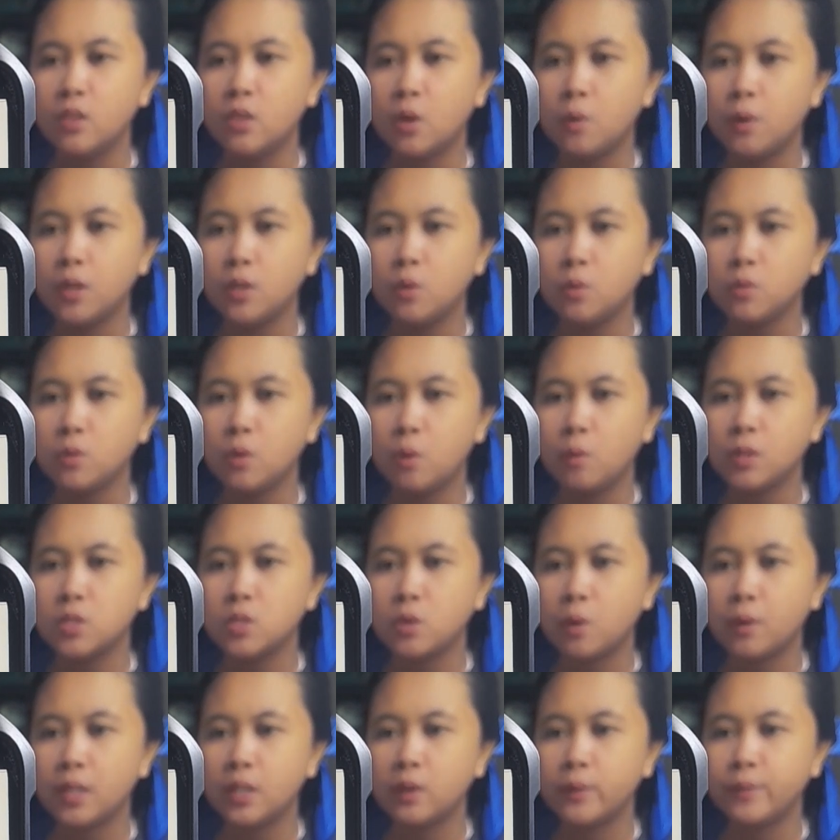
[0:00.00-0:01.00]
No, I don't know
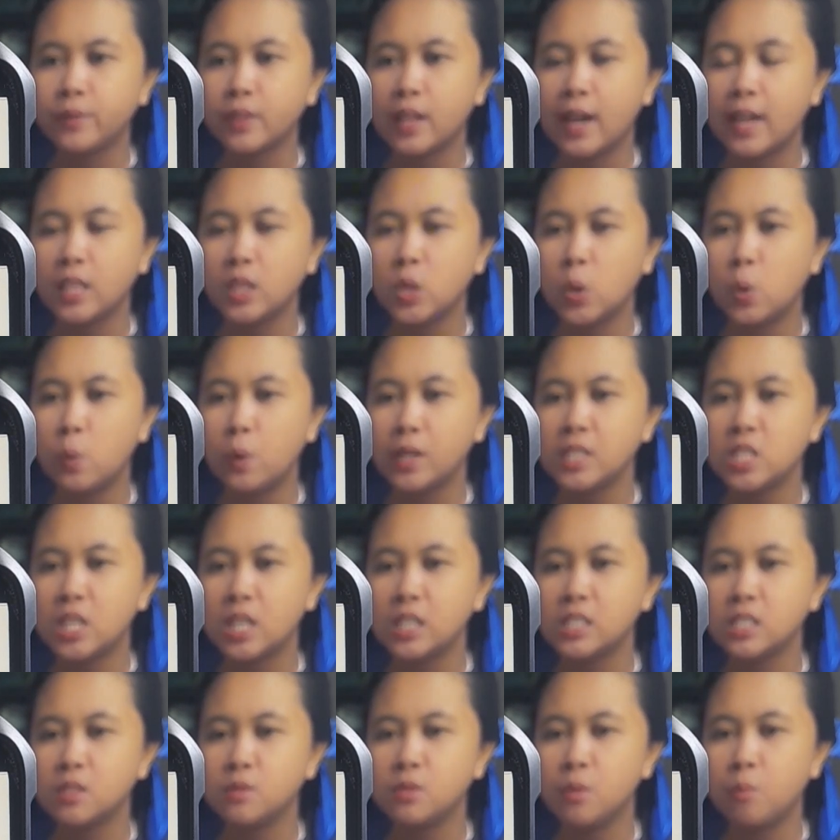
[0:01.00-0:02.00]
what's going on. I know
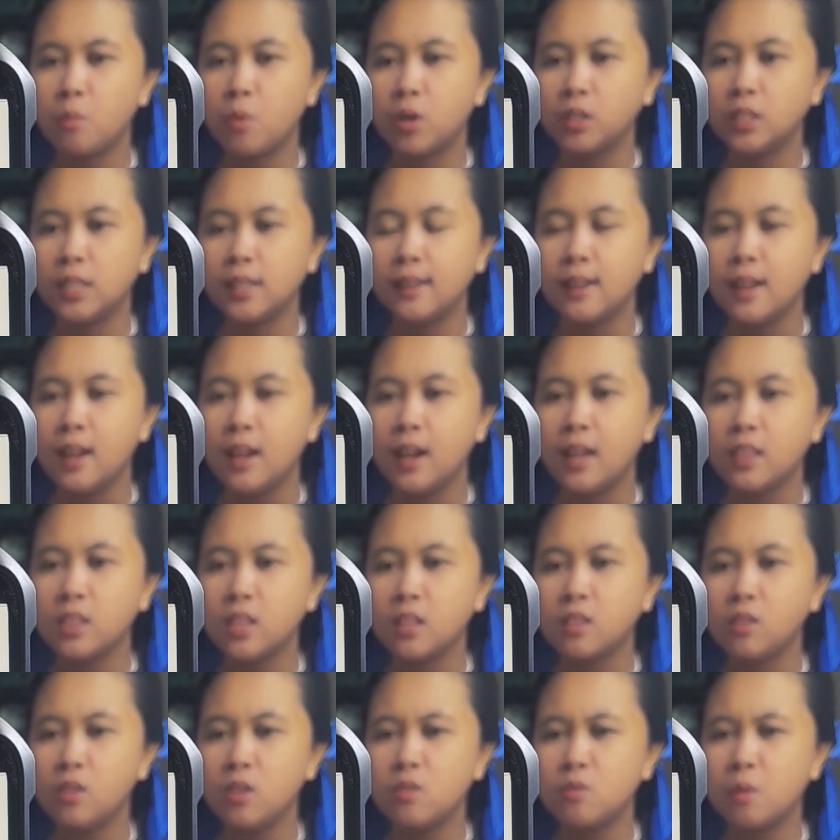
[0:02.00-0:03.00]
Angenes and Lombardi. I
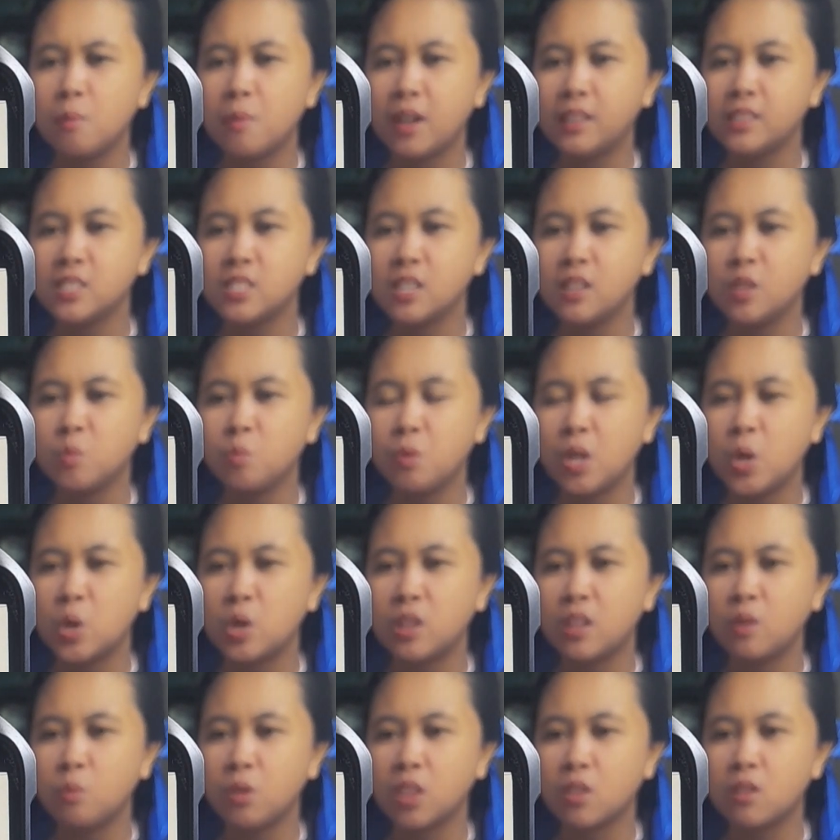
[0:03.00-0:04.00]
think the Lira mine is a lot
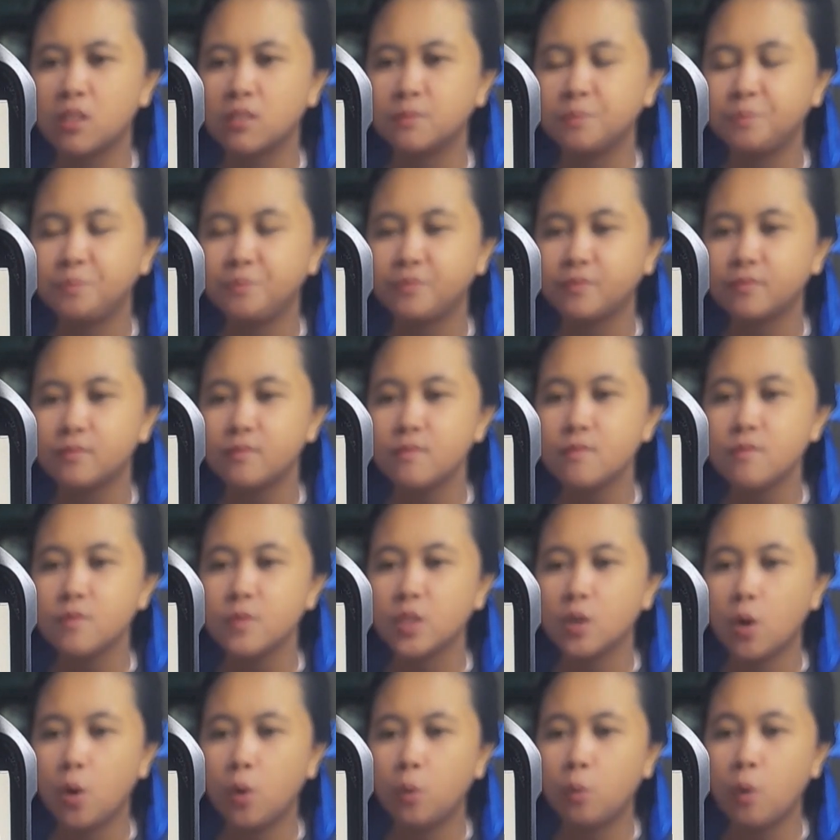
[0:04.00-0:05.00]
bigger than we thought.
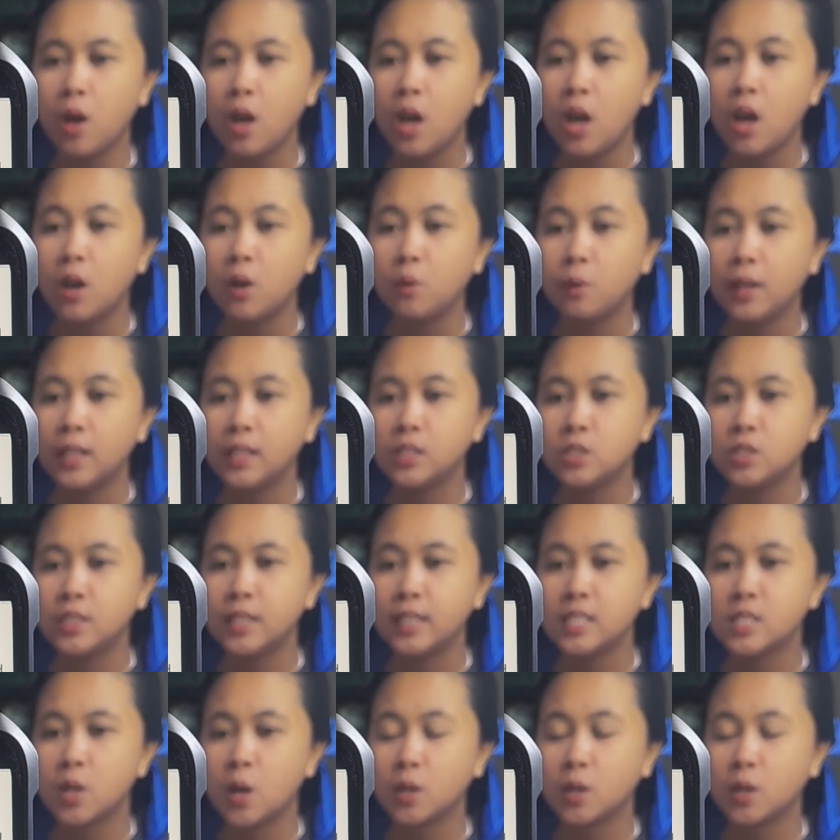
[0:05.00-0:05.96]
Oh, well, today's